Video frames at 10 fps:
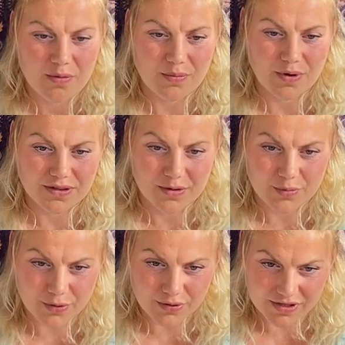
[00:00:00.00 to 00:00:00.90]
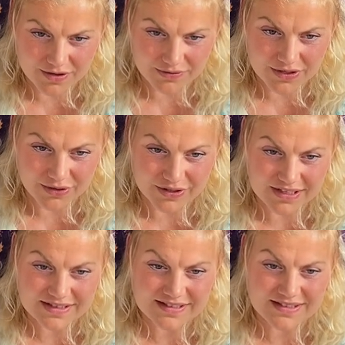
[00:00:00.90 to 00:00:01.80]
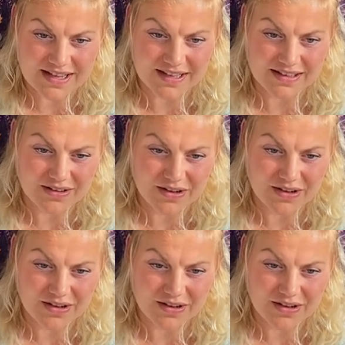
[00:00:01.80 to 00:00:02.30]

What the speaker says: But the beauty of it all is that